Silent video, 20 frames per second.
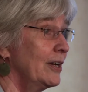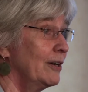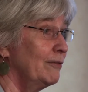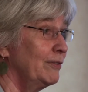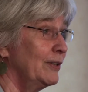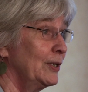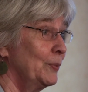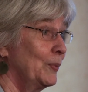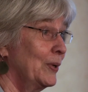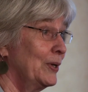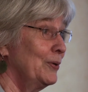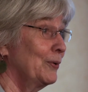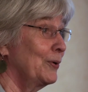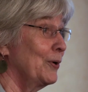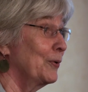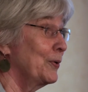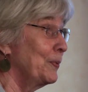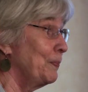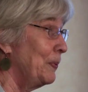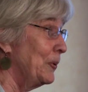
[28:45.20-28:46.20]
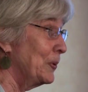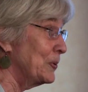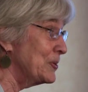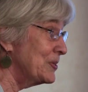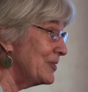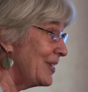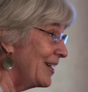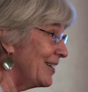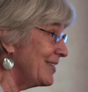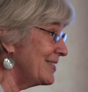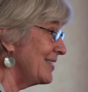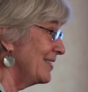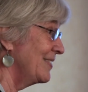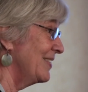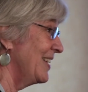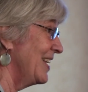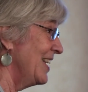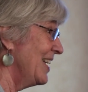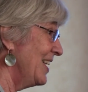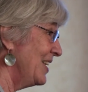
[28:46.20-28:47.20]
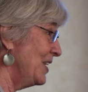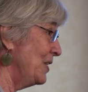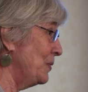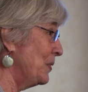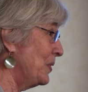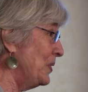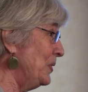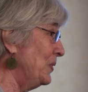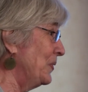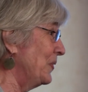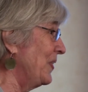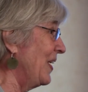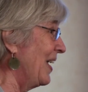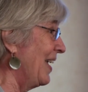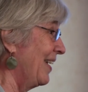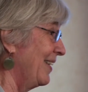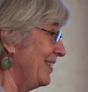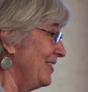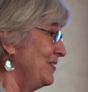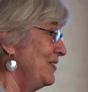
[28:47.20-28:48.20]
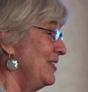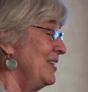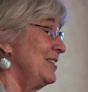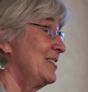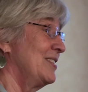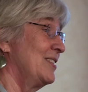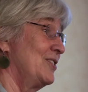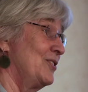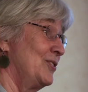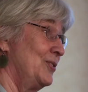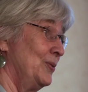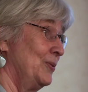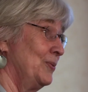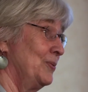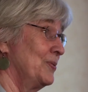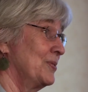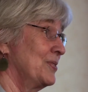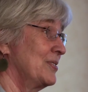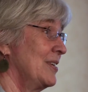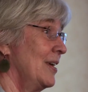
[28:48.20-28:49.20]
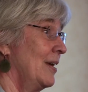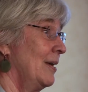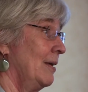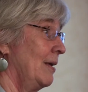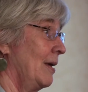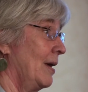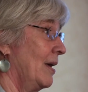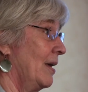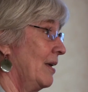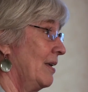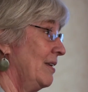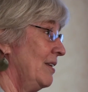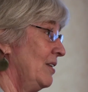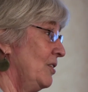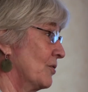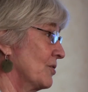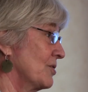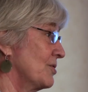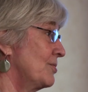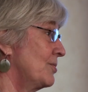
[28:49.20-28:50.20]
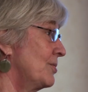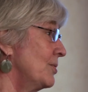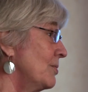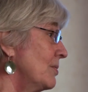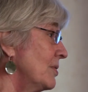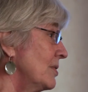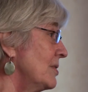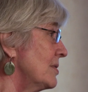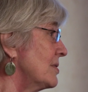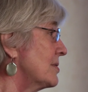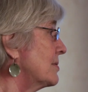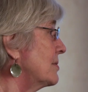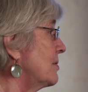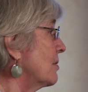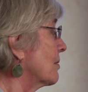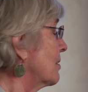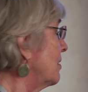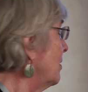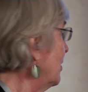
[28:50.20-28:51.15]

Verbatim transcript: carefully when you go to postdocs, and you, you, and you need to choose uh, your students, your